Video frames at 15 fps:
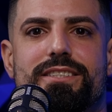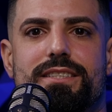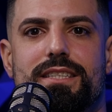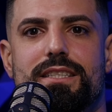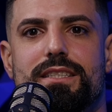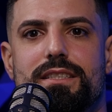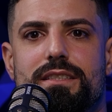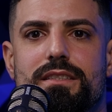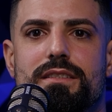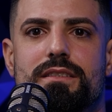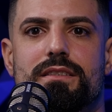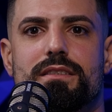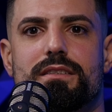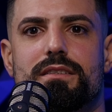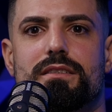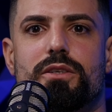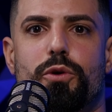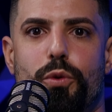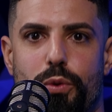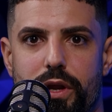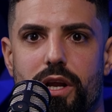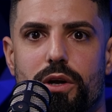seeing
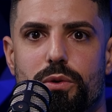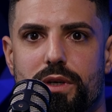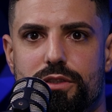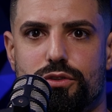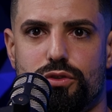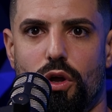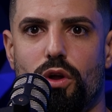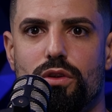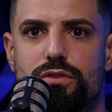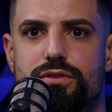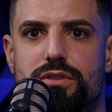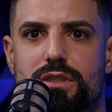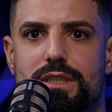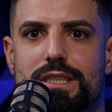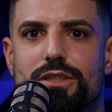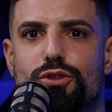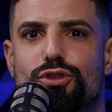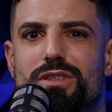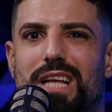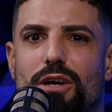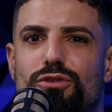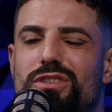real results in
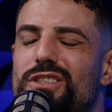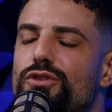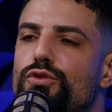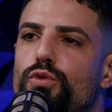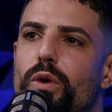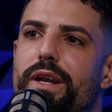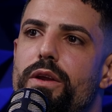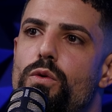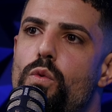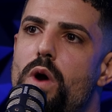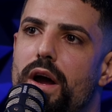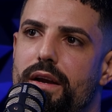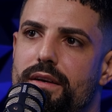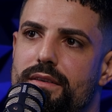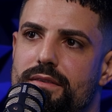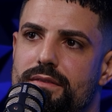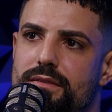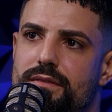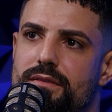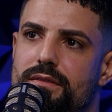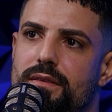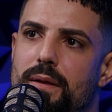2021.
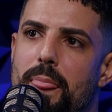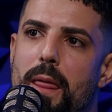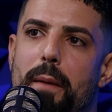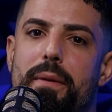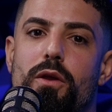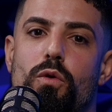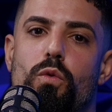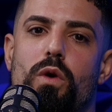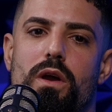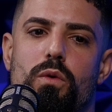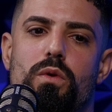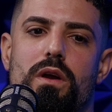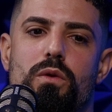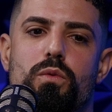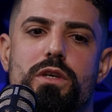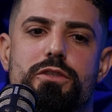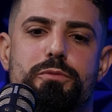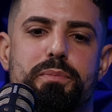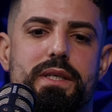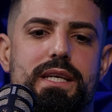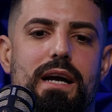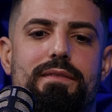Okay. I mean, wh when we
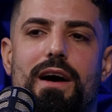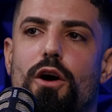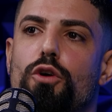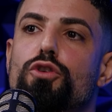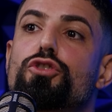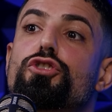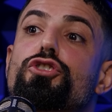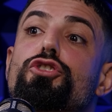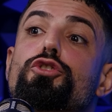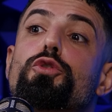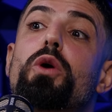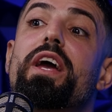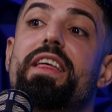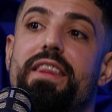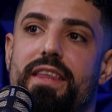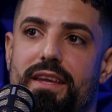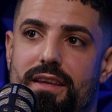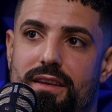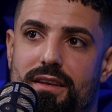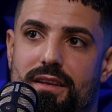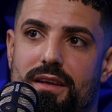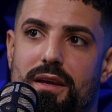speak about trading,
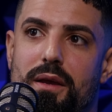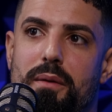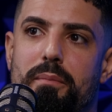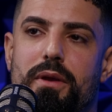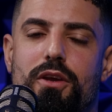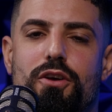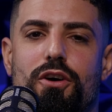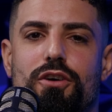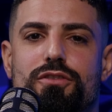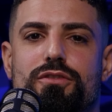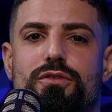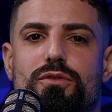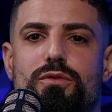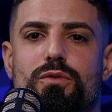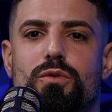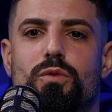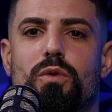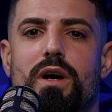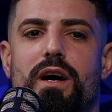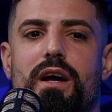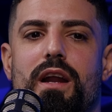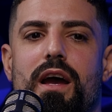because
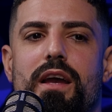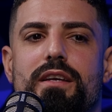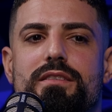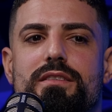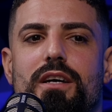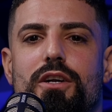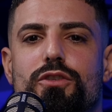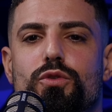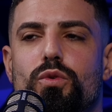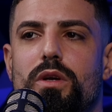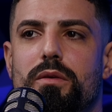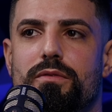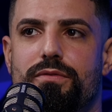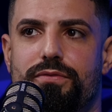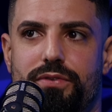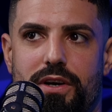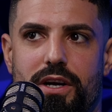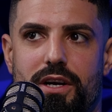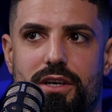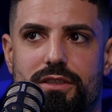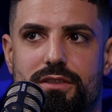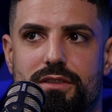what I start doing
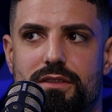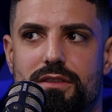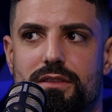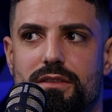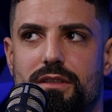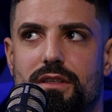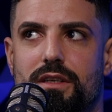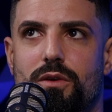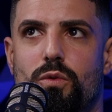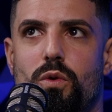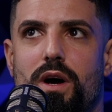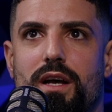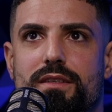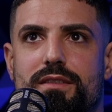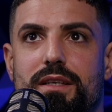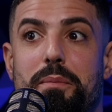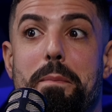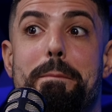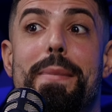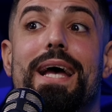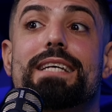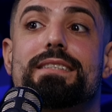first, it was
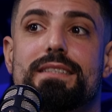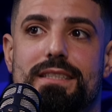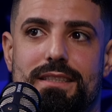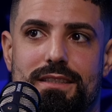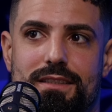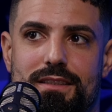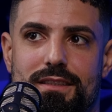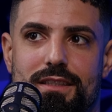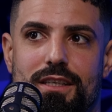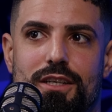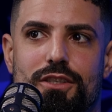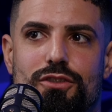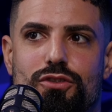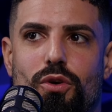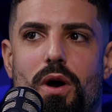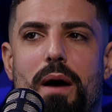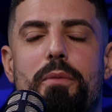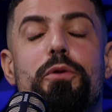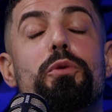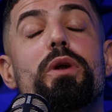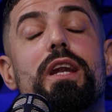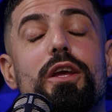investing. Mm -hmm. So I'm
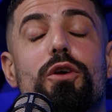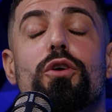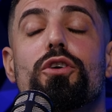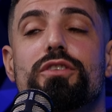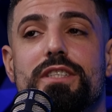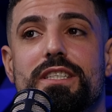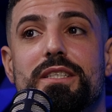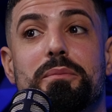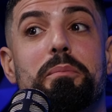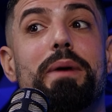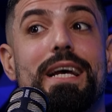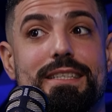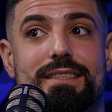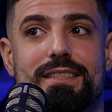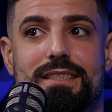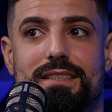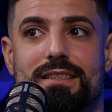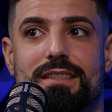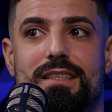really good in investing